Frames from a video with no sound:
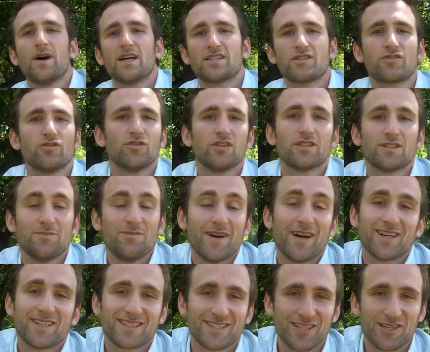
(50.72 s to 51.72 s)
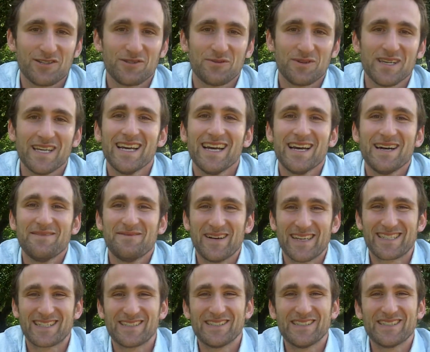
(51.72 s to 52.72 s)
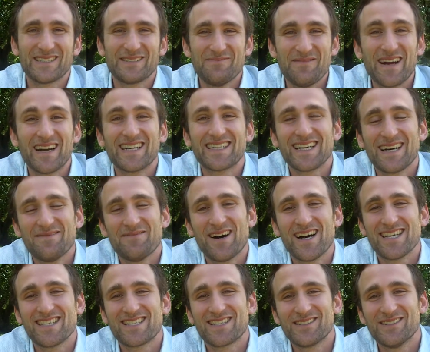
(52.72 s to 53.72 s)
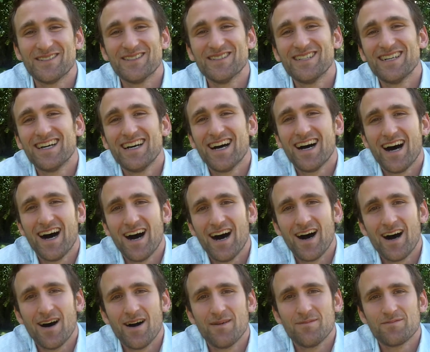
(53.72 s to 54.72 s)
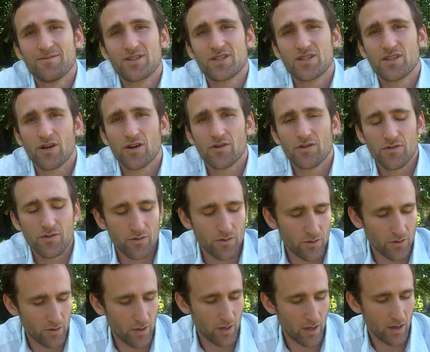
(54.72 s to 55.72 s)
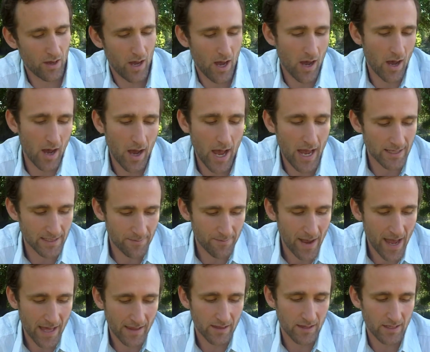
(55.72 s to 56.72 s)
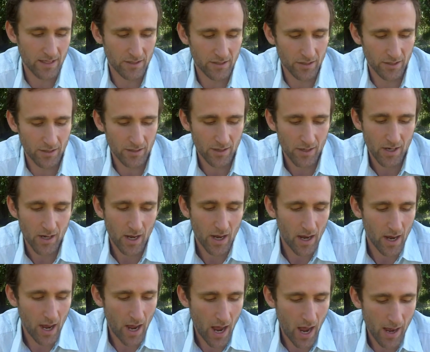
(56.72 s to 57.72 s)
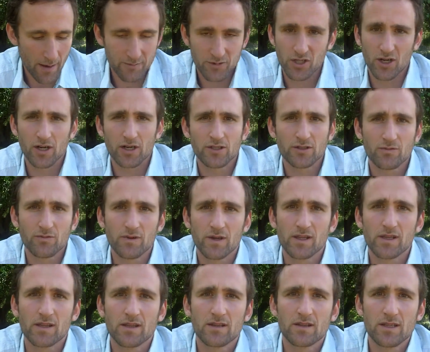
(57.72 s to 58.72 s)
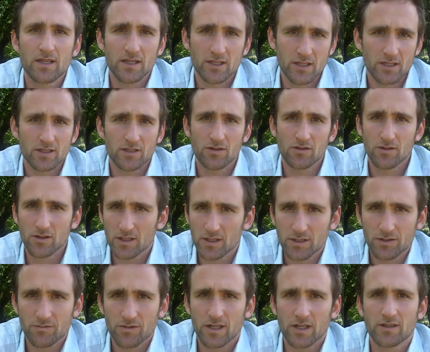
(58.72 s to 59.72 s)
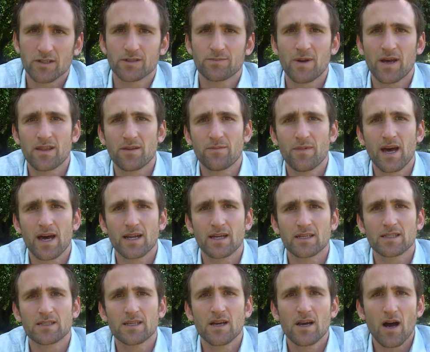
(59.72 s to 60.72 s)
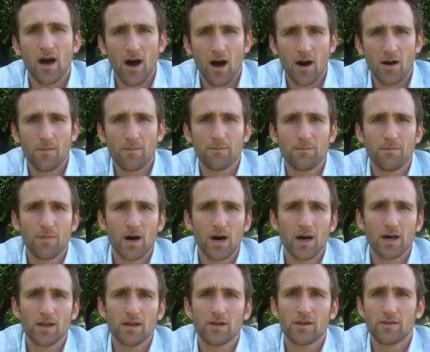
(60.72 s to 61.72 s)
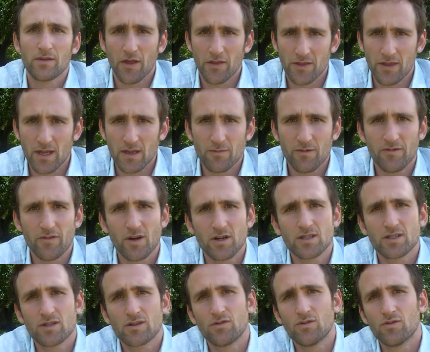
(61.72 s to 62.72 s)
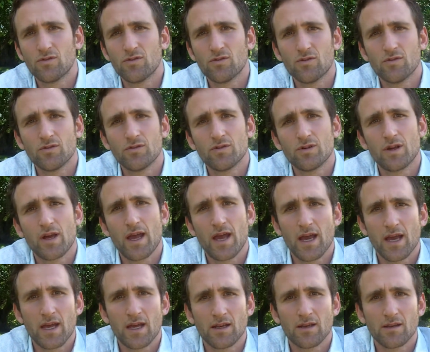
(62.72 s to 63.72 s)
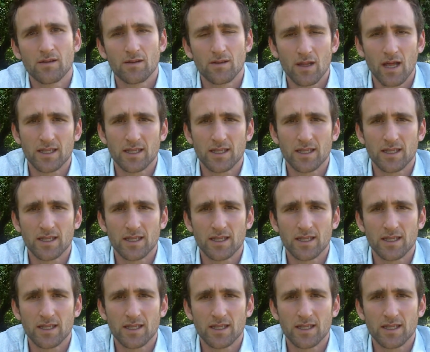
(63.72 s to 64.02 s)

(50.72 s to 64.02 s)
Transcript: My school is a maritime high school. So as a math teacher, I'm charged with teaching students rigorous mathematics. But the theme of our school and